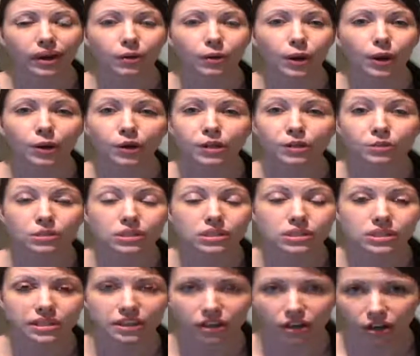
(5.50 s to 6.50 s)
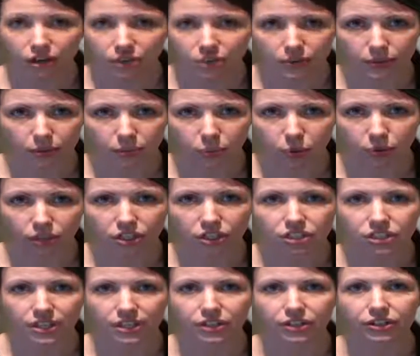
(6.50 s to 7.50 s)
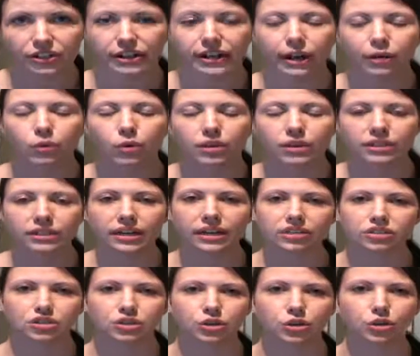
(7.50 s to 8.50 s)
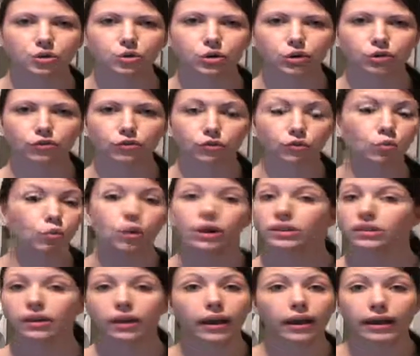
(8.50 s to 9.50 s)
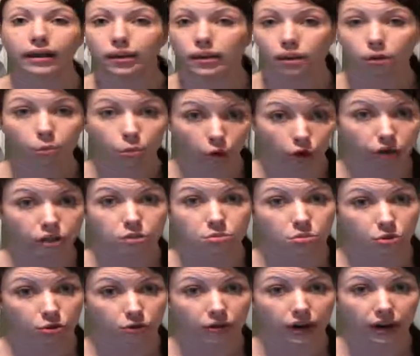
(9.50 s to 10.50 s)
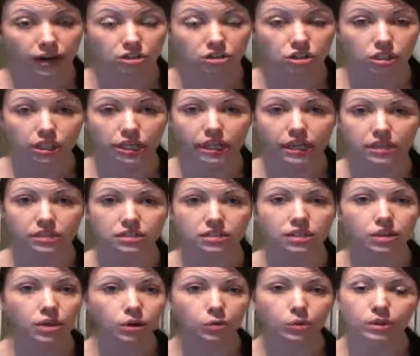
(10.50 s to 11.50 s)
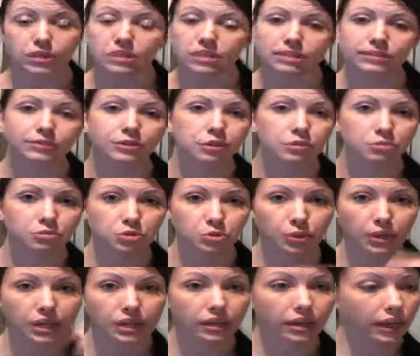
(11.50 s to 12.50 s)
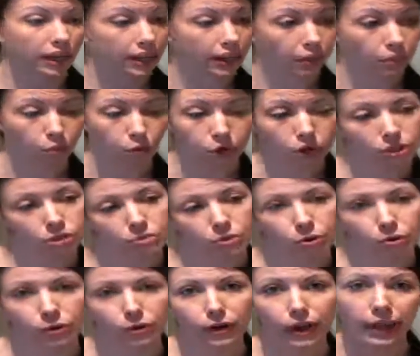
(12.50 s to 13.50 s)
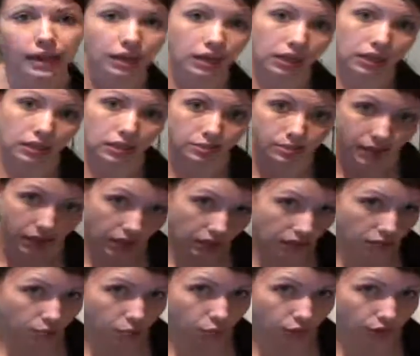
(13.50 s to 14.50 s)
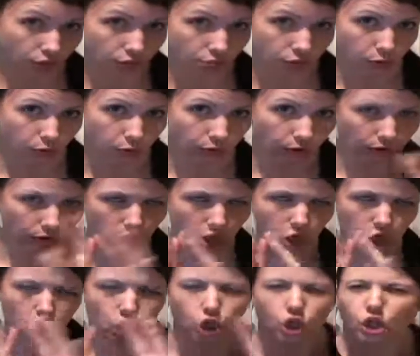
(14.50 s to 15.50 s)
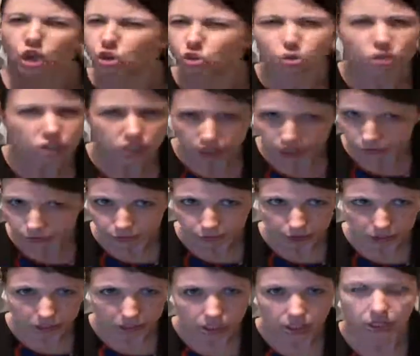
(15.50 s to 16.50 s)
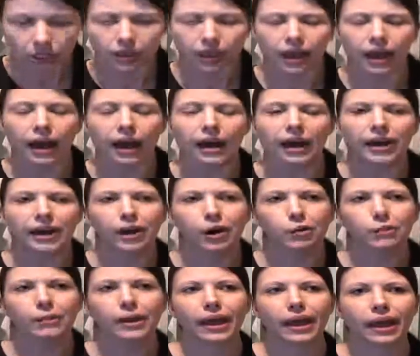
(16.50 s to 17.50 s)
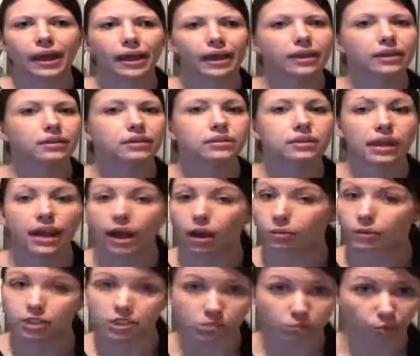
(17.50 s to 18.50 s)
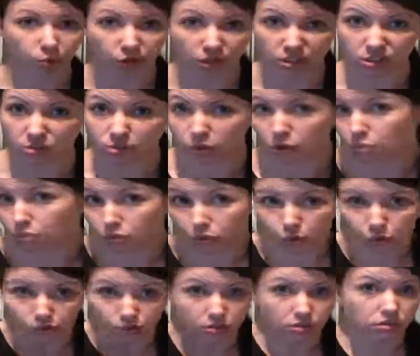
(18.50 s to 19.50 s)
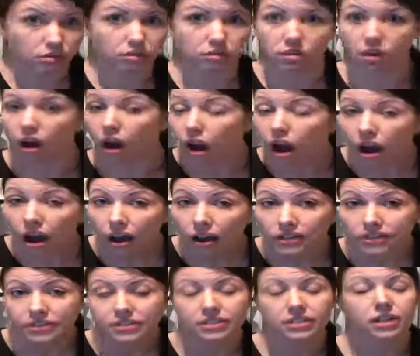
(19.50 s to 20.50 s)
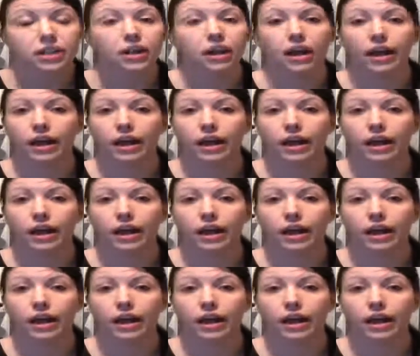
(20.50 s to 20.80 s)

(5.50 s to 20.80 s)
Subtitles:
how are you? It's Leah Koss with the Mortgage Center, and I wanted to actually go over what the heck a mortgage broker actually is. What is the difference between a mortgage broker and an independent mortgage broker? Huge difference. And how much mortgage brokers cost,